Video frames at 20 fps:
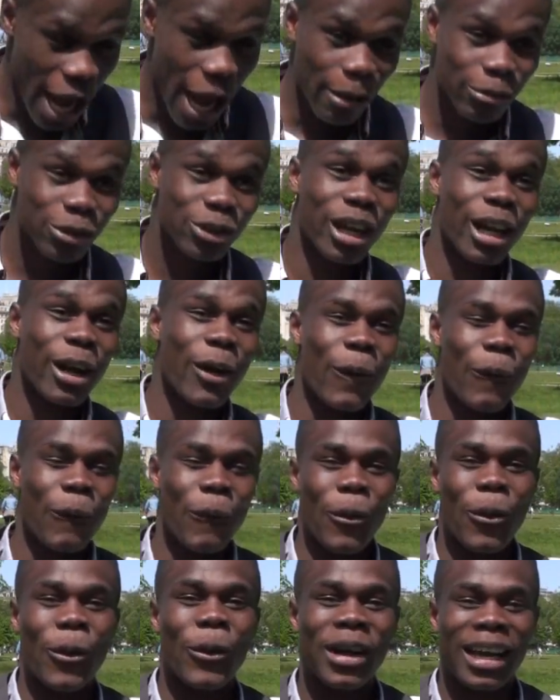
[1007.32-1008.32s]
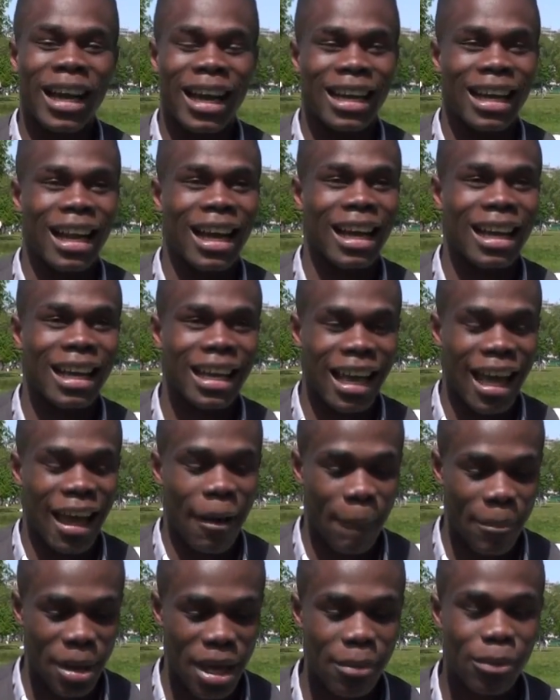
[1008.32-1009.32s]
I'm trying to walk and like,
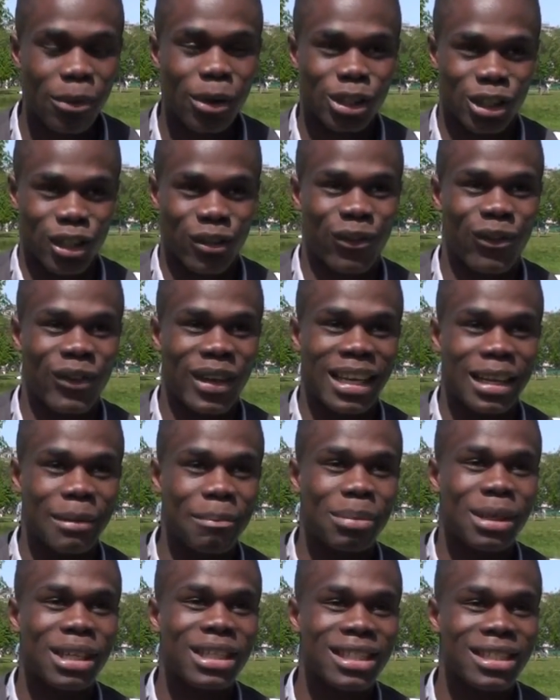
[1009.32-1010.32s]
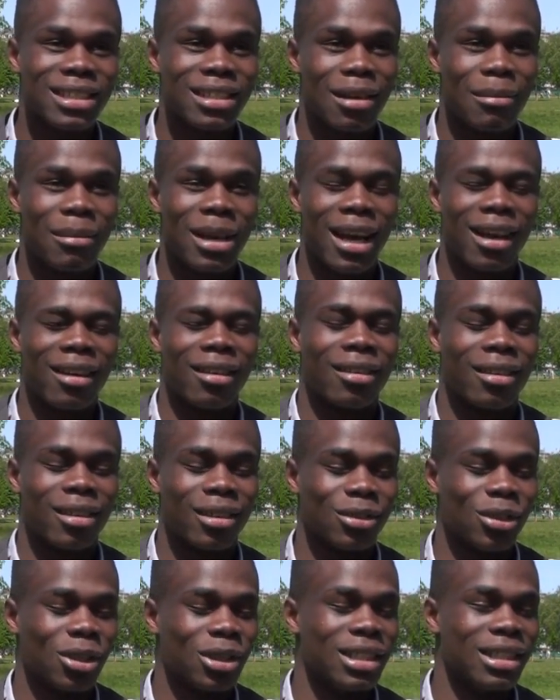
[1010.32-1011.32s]
people are just feeding pigeons and I'm like, oh,
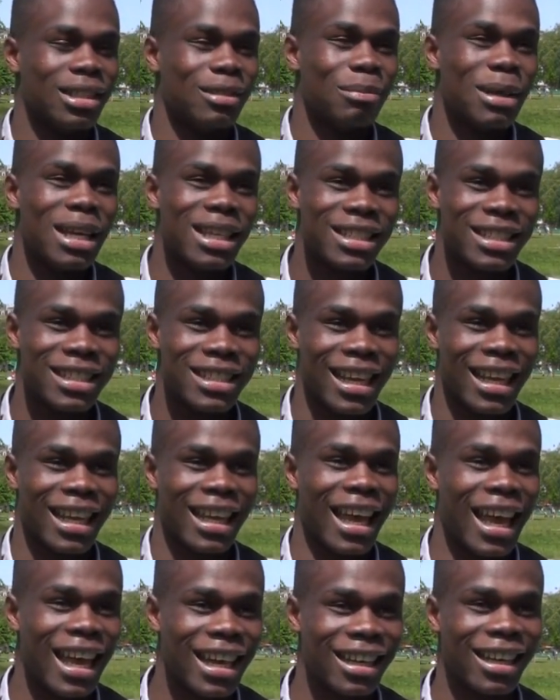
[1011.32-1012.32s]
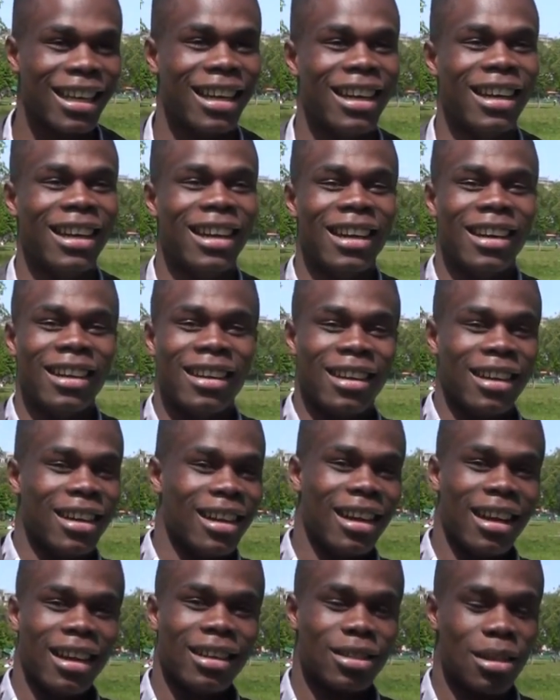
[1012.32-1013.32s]
these pigeons again.
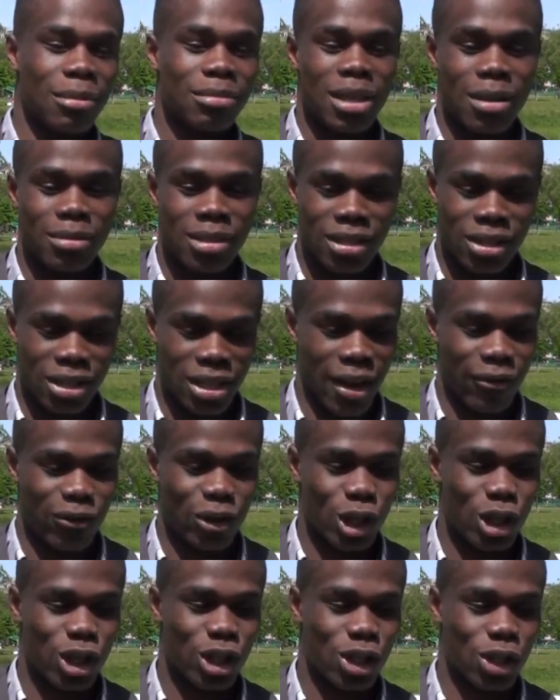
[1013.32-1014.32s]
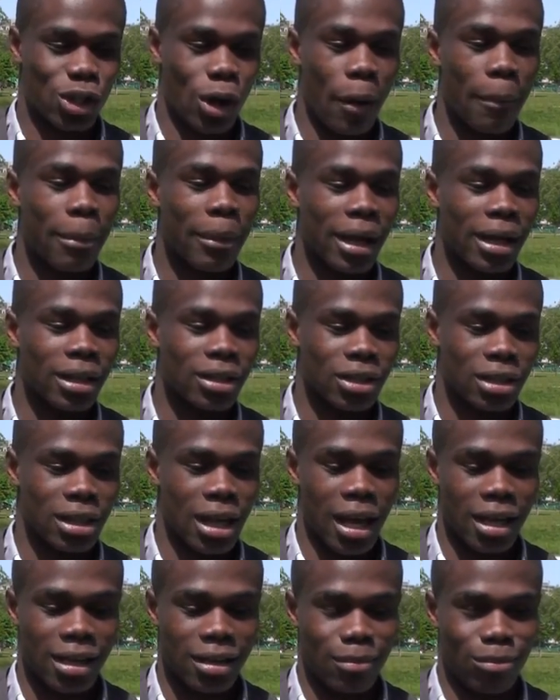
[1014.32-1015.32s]
Sometimes I just have to stop and just
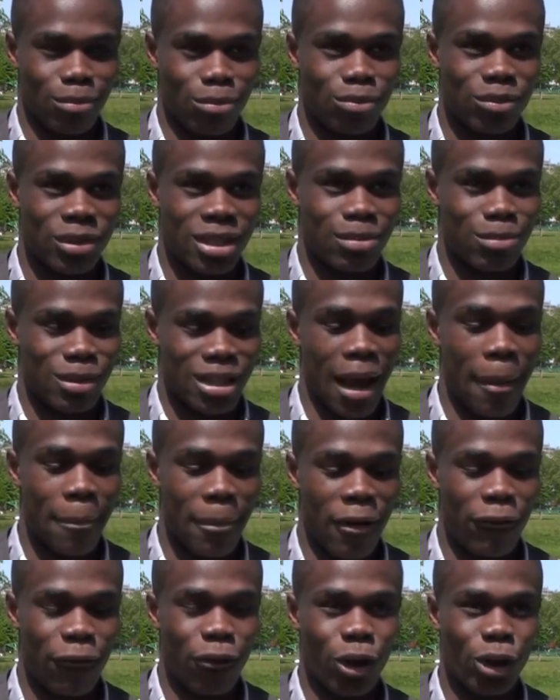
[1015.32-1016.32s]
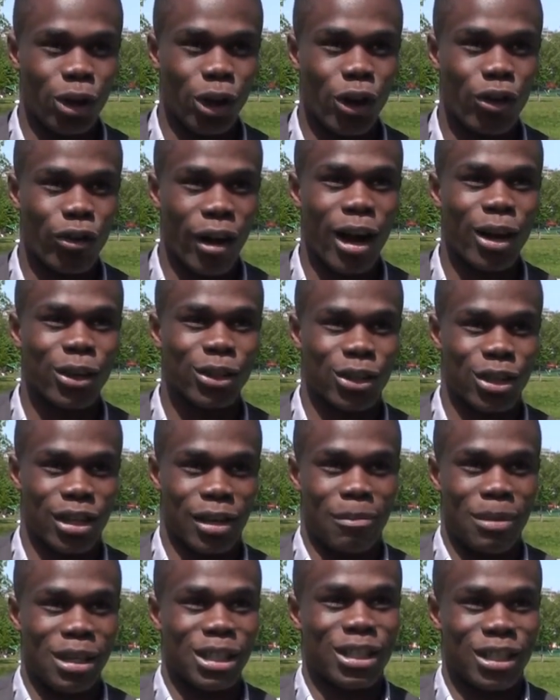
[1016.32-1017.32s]
like tap my foot on the ground so the
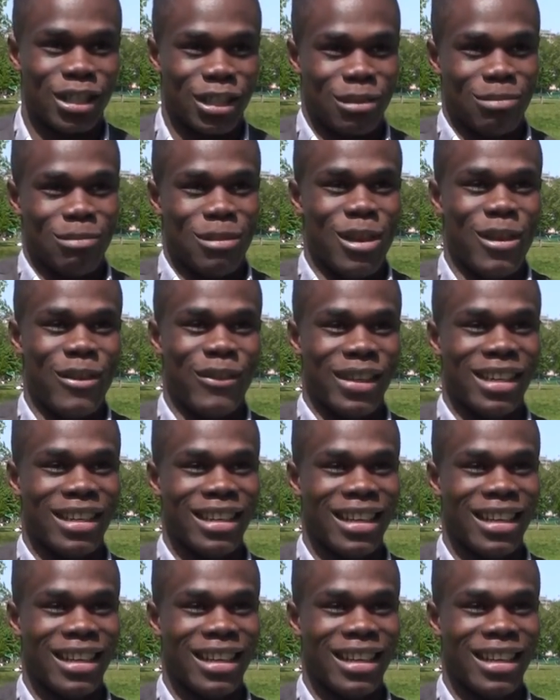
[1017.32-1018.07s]
pigeon just moves.